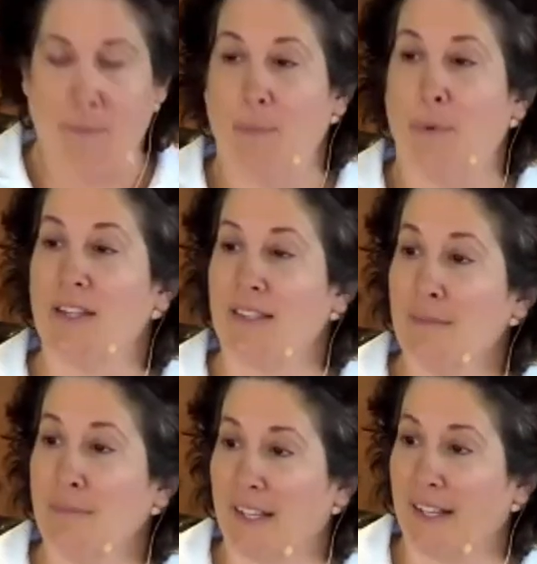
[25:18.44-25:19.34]
Put
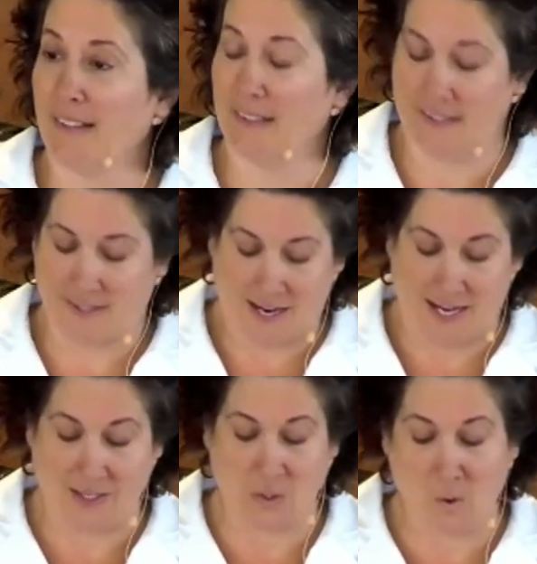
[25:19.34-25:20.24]
simply, I
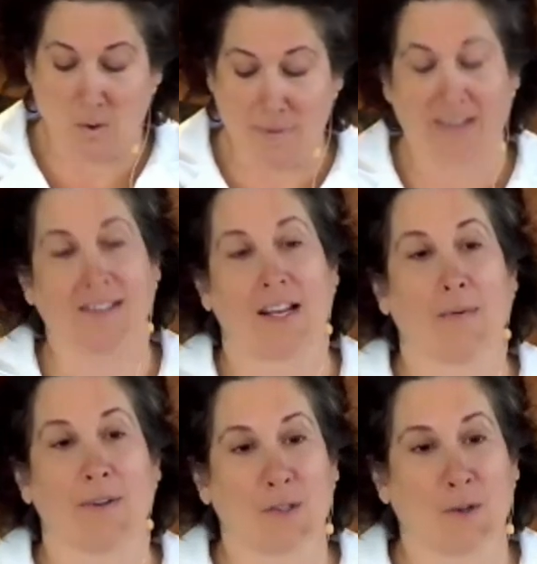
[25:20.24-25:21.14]
stole because I
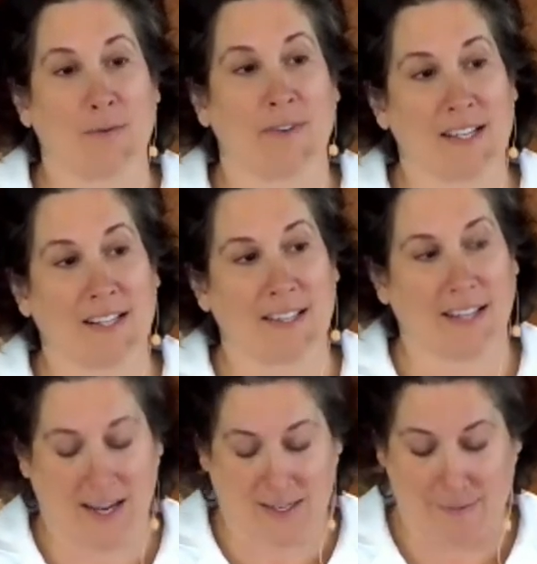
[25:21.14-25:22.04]
was so physically
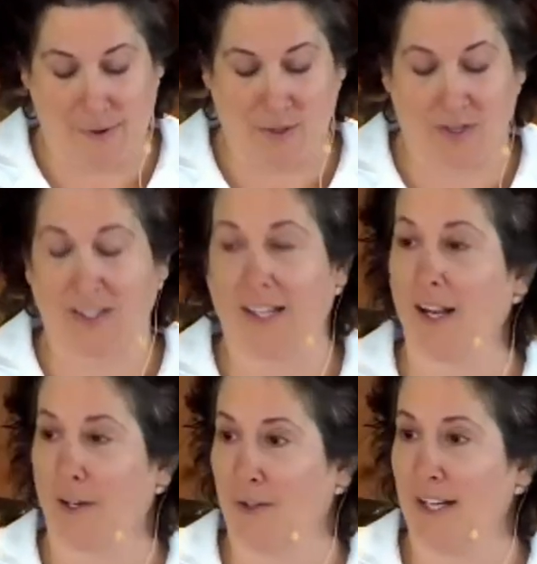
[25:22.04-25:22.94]
and emotionally
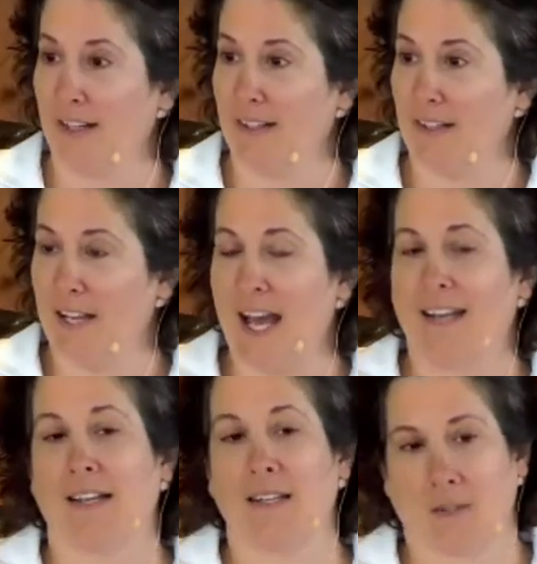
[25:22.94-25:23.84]
hungry, and
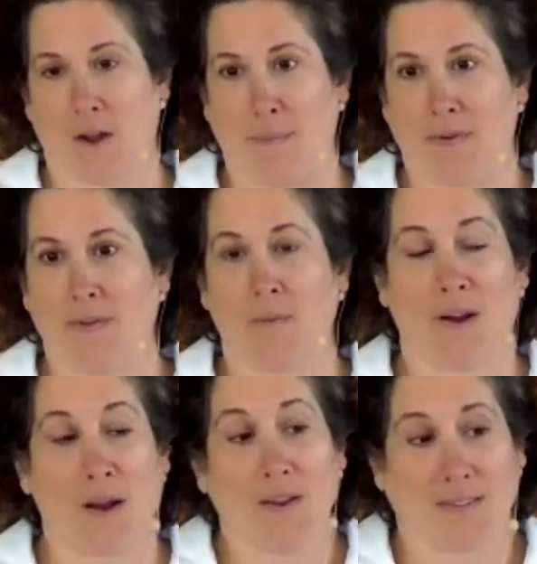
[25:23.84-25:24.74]
I stopped when
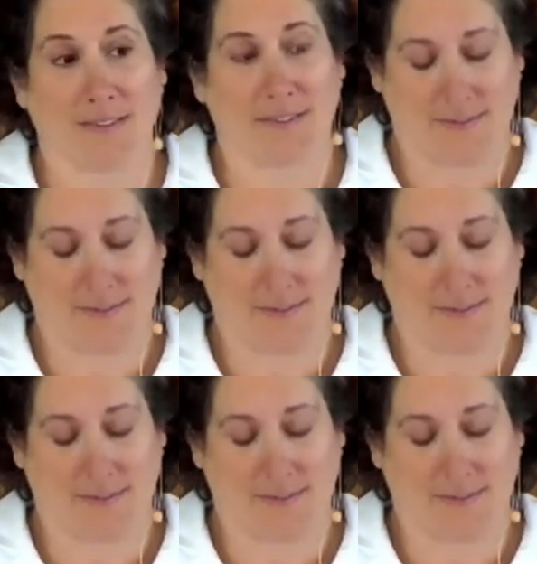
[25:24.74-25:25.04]
I wasn't.